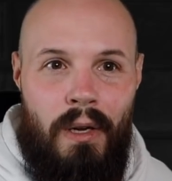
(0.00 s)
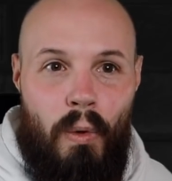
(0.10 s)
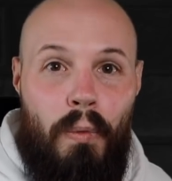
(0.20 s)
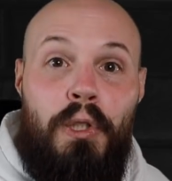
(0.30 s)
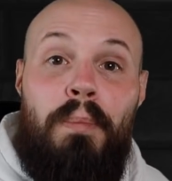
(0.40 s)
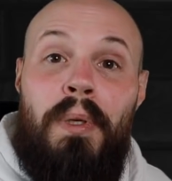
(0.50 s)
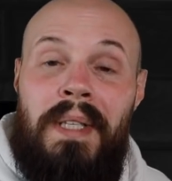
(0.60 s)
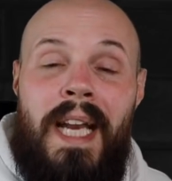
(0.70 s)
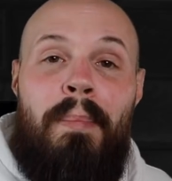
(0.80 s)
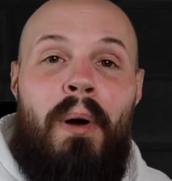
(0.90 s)
Well, when you build
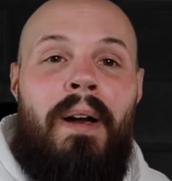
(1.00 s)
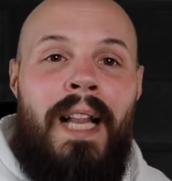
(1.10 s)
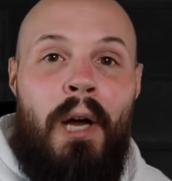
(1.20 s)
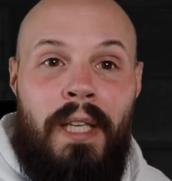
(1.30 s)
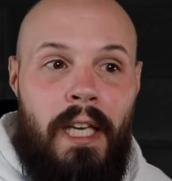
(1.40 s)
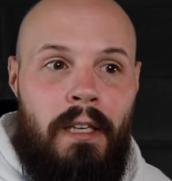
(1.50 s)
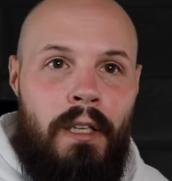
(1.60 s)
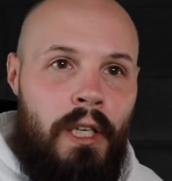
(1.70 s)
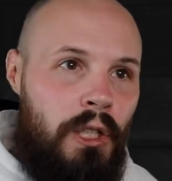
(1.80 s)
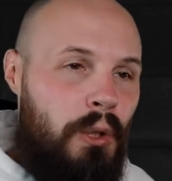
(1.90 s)
an app on CloudKit,
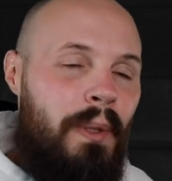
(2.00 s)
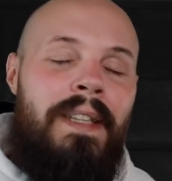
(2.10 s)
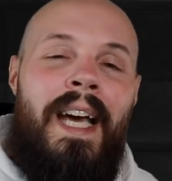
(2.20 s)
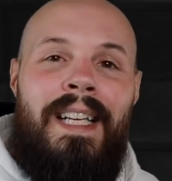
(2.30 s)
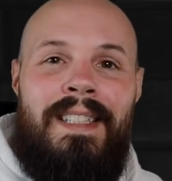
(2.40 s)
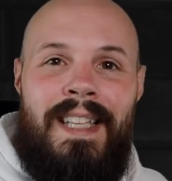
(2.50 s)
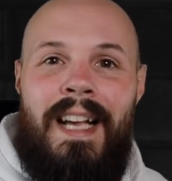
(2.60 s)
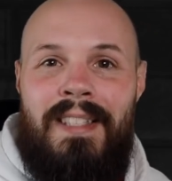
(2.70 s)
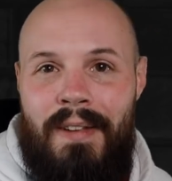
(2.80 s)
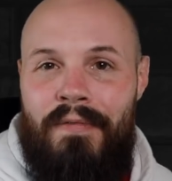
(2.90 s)
you get that
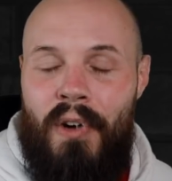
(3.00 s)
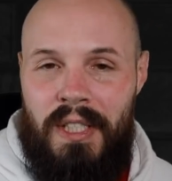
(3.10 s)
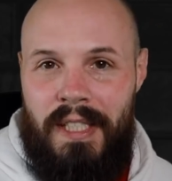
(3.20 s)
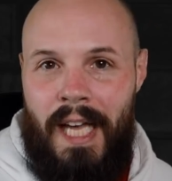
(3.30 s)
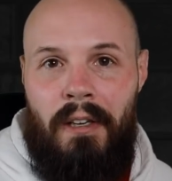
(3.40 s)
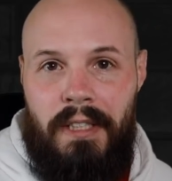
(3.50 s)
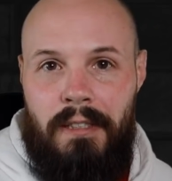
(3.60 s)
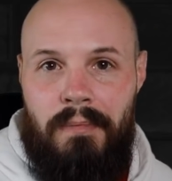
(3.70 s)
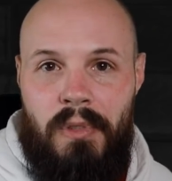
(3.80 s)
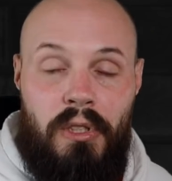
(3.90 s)
exact same
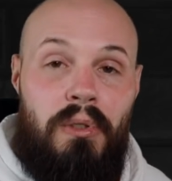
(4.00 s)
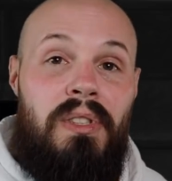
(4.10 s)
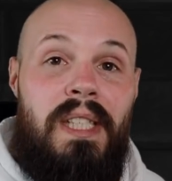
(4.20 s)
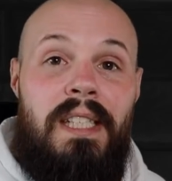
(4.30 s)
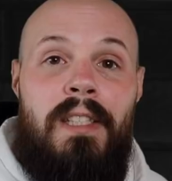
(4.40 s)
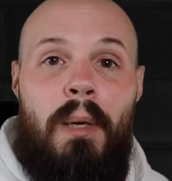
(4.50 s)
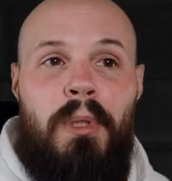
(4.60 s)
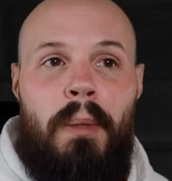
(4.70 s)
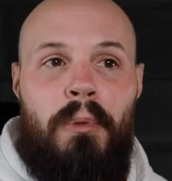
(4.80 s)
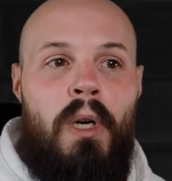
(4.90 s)
functionality. So you'll see in
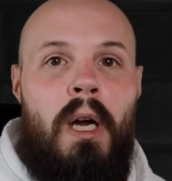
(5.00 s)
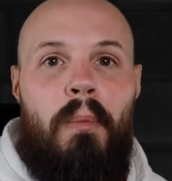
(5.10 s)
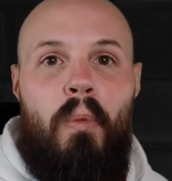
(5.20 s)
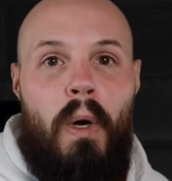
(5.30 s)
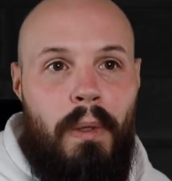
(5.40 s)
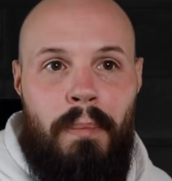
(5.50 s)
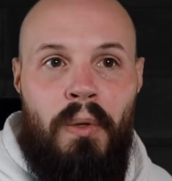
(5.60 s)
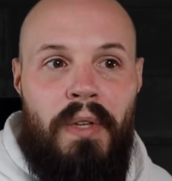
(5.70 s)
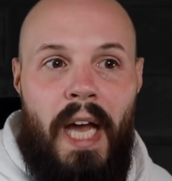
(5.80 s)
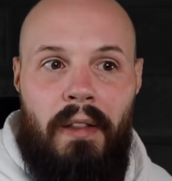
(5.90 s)
DubDubGrub when we
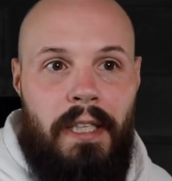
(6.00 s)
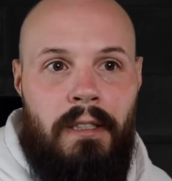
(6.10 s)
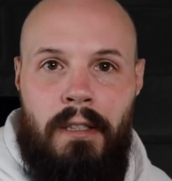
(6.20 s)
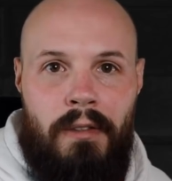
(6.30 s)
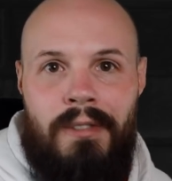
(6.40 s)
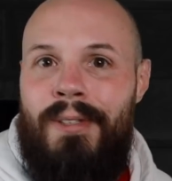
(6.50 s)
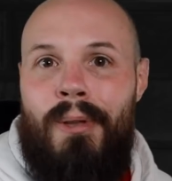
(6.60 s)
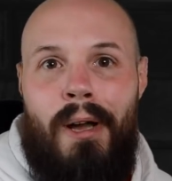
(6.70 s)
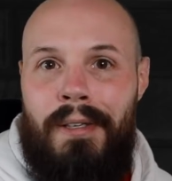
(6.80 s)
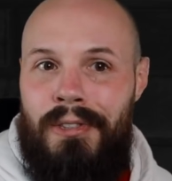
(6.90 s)
build that, like there's no
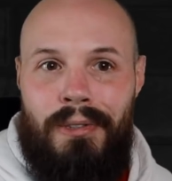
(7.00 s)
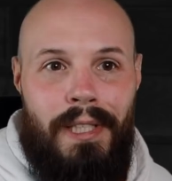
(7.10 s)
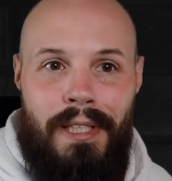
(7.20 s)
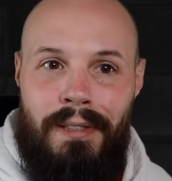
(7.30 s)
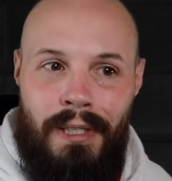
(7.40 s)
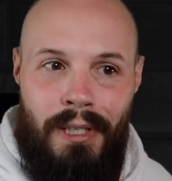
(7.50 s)
login screen.